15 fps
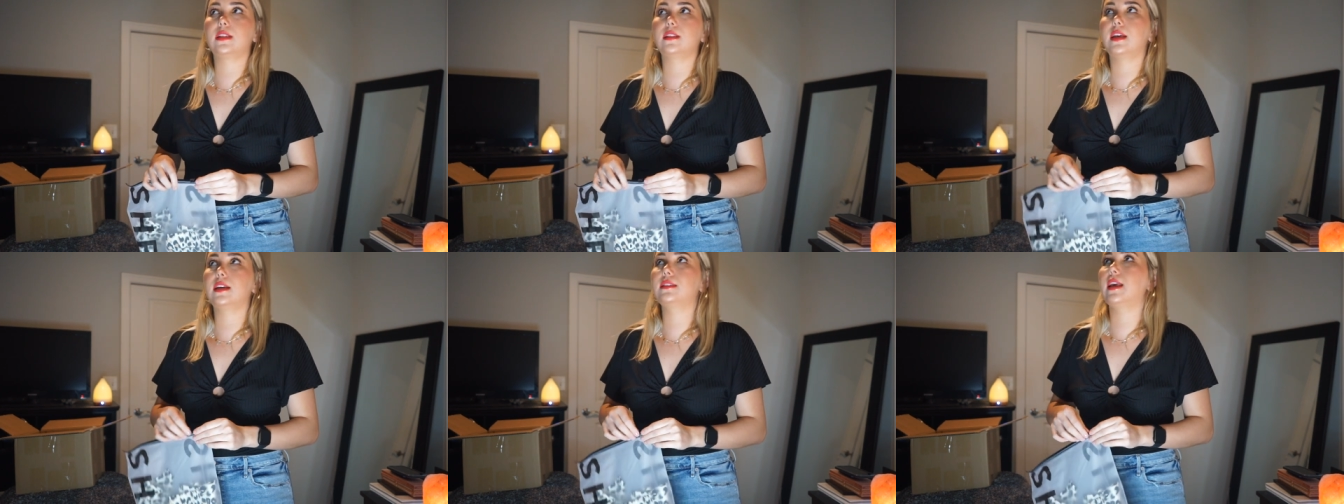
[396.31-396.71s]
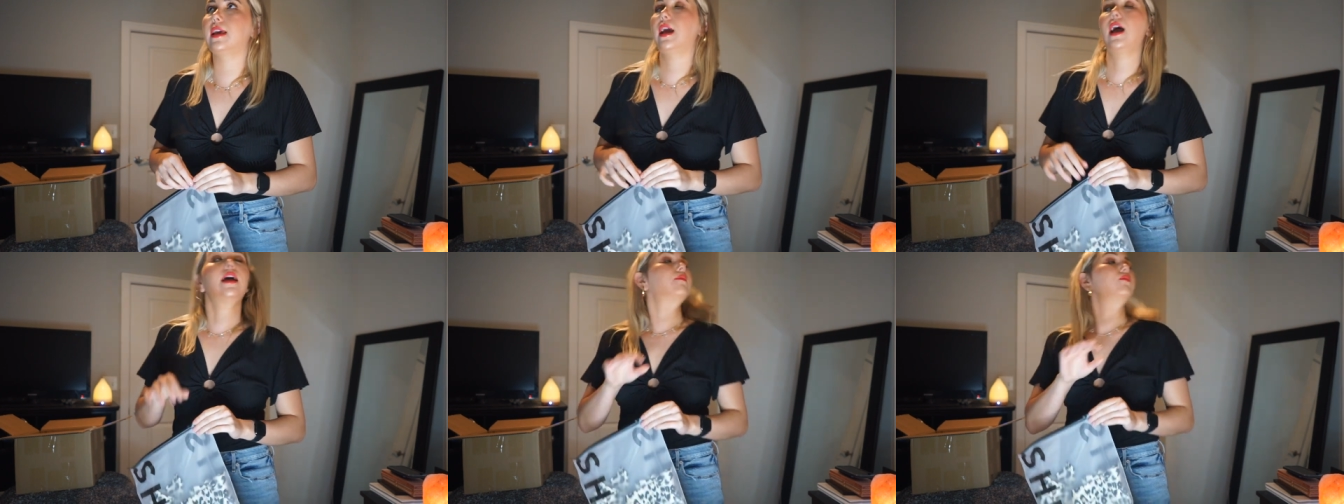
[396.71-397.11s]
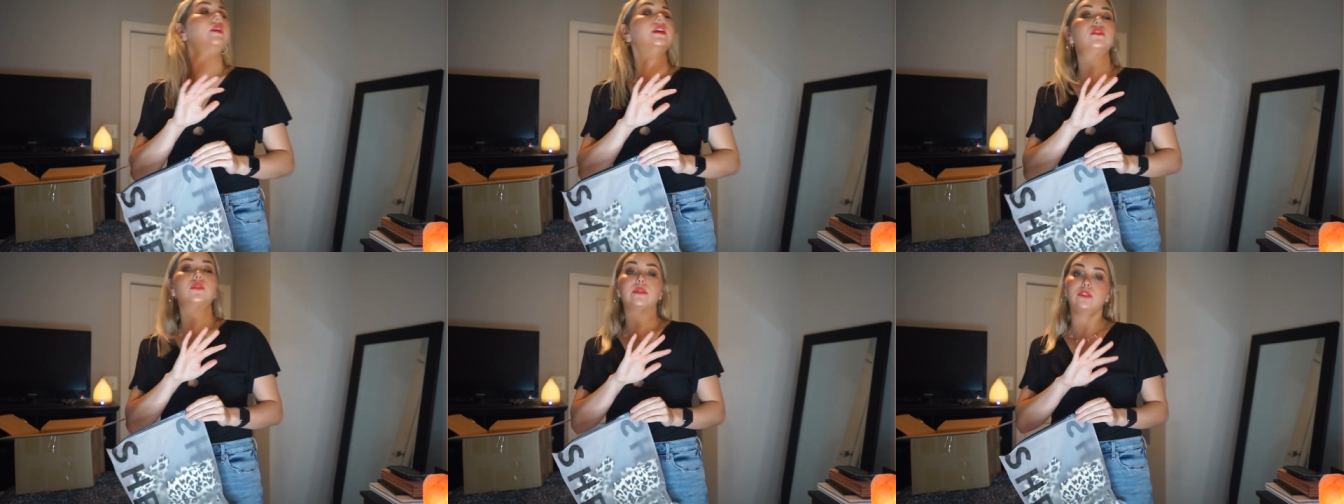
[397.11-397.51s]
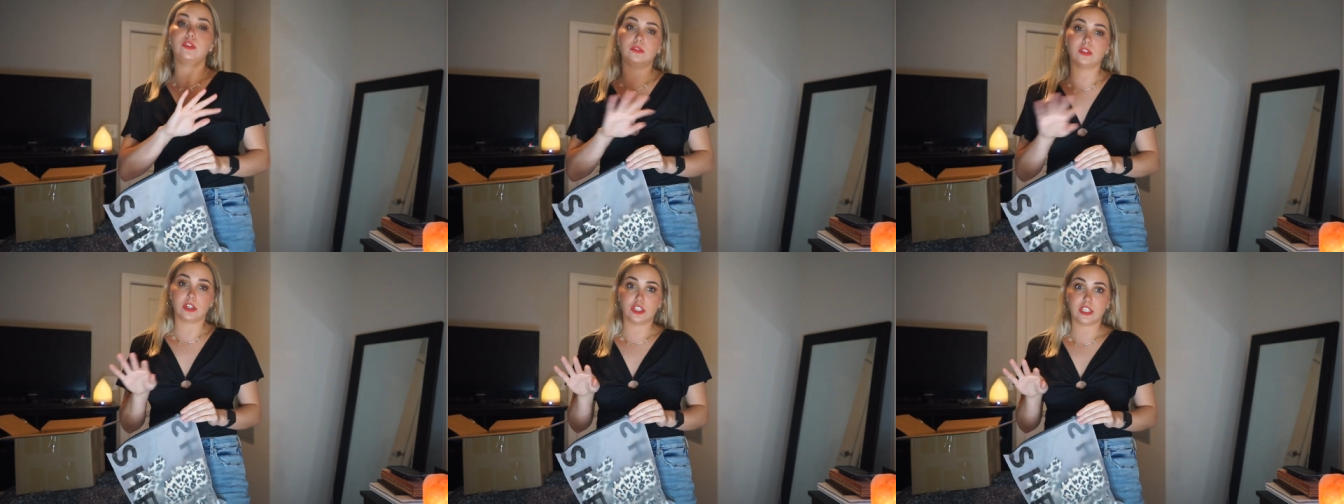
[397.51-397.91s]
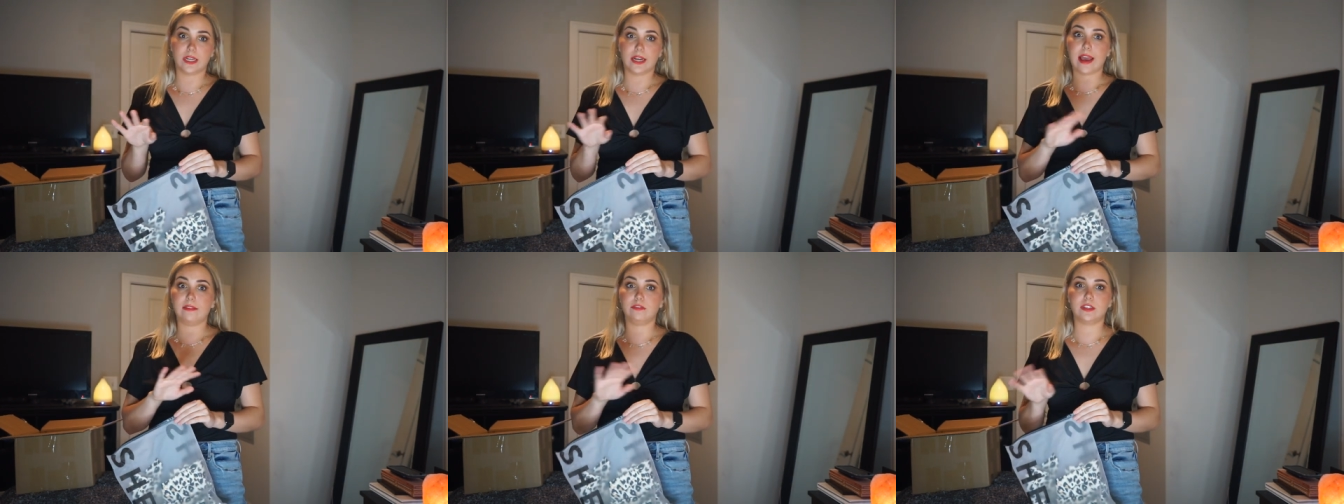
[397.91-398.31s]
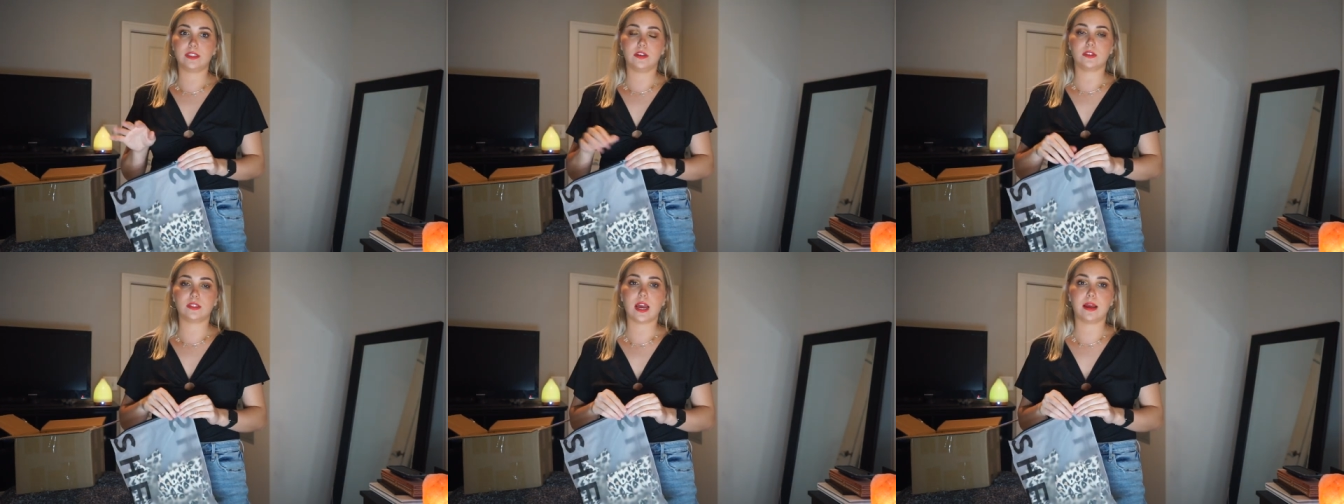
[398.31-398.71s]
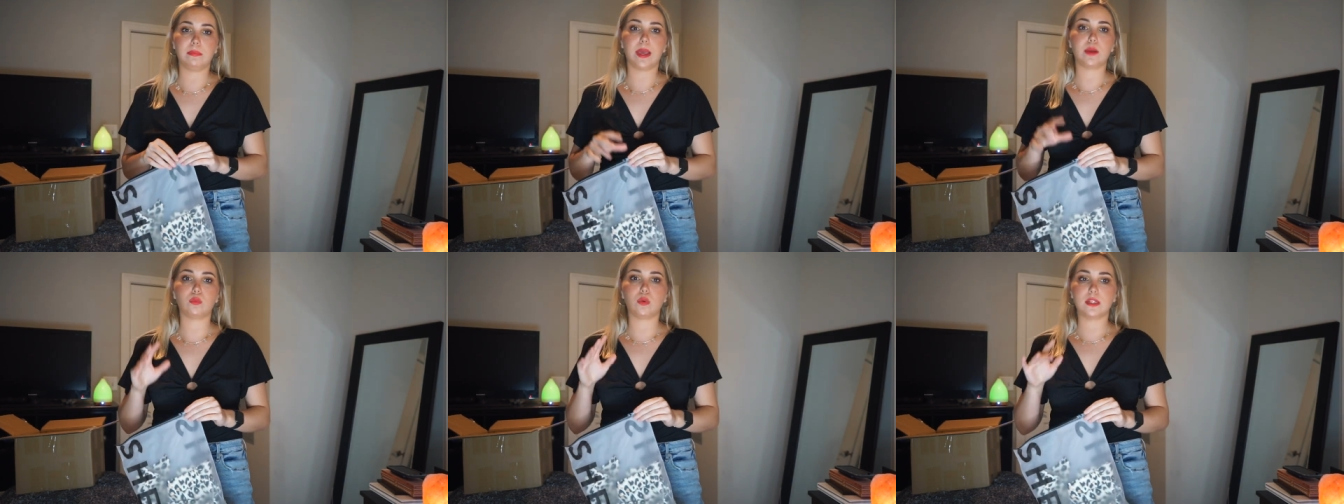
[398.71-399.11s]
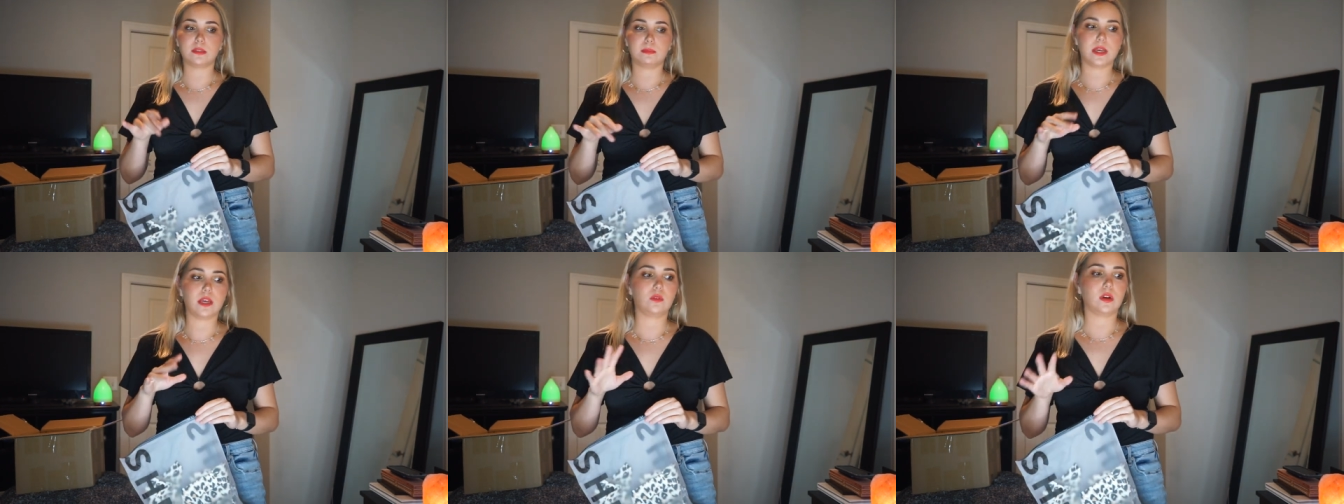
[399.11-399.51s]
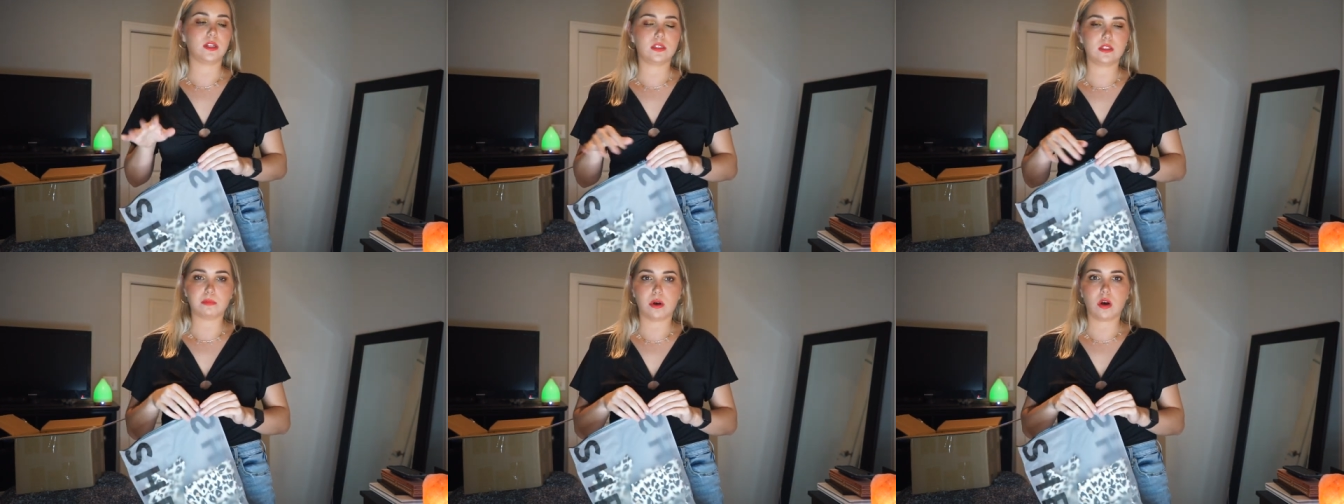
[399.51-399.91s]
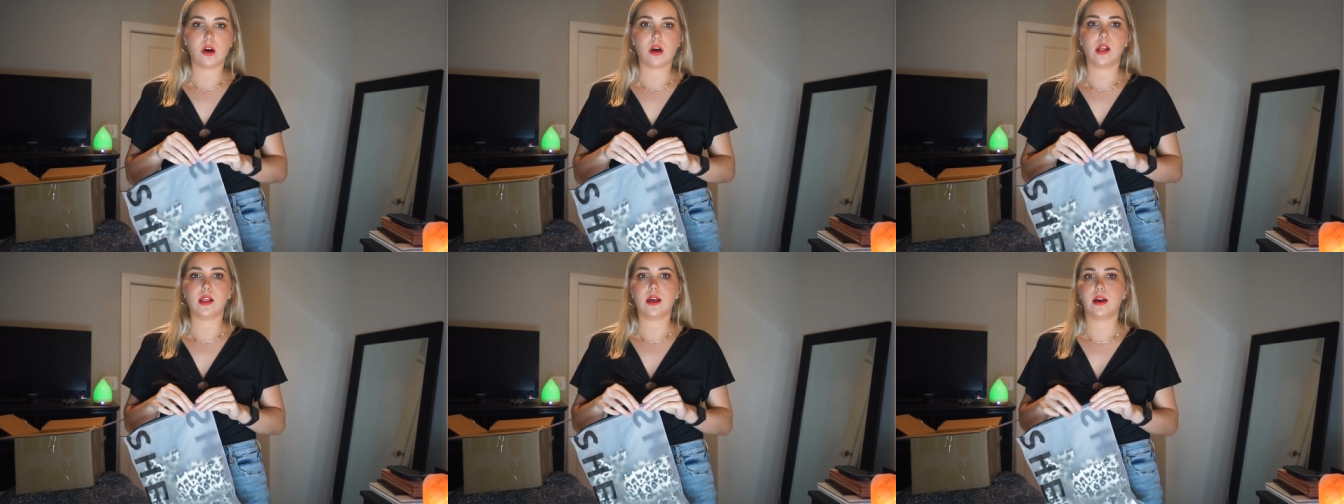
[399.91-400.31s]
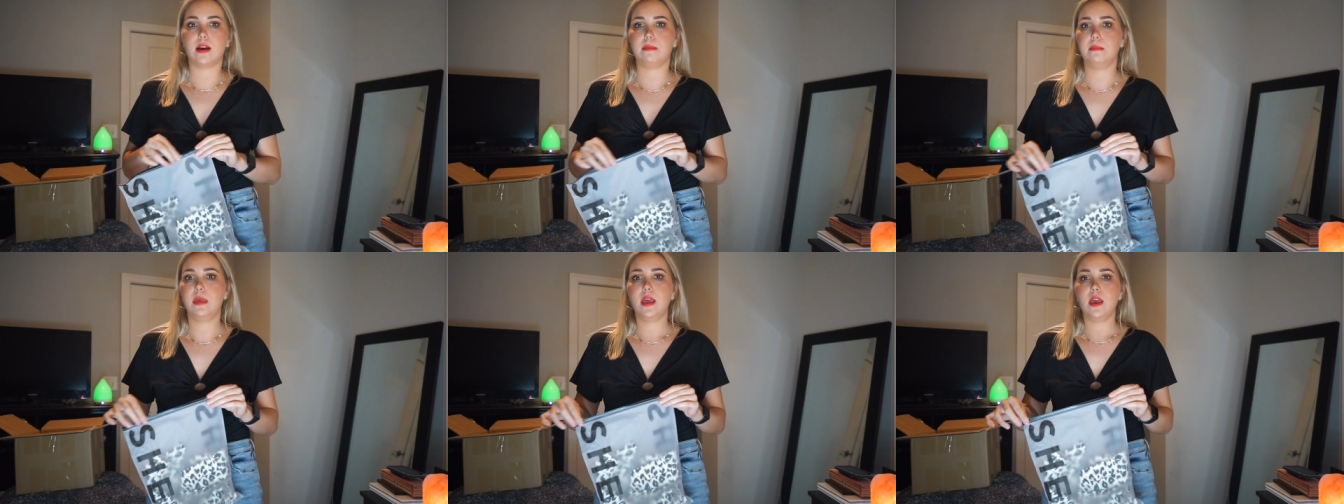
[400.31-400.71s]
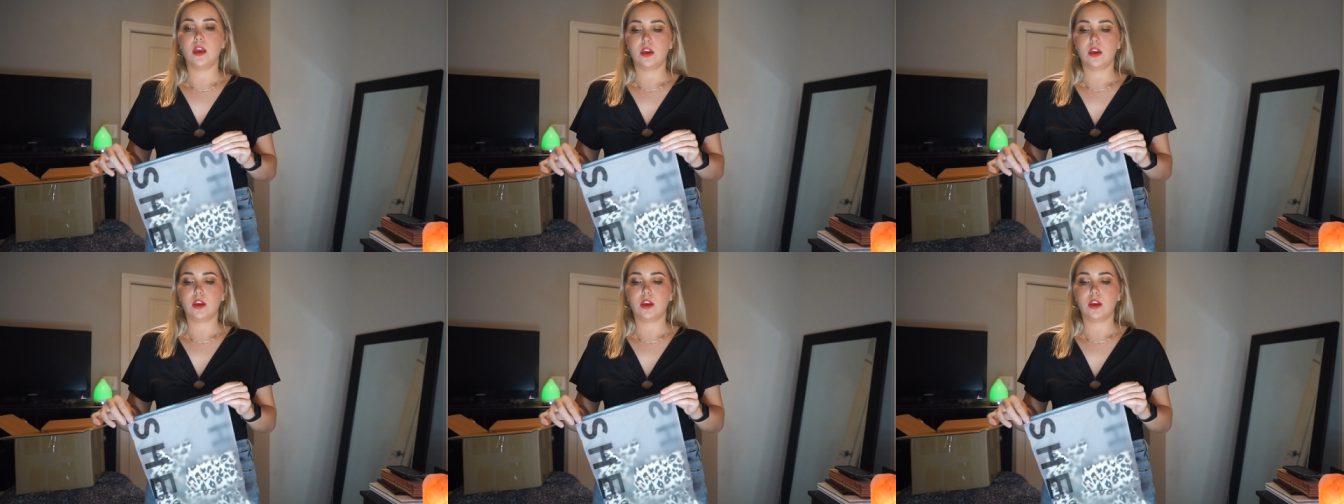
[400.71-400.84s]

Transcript: unless like I read the reviews on Sheen every single time, like runs big, runs small, um,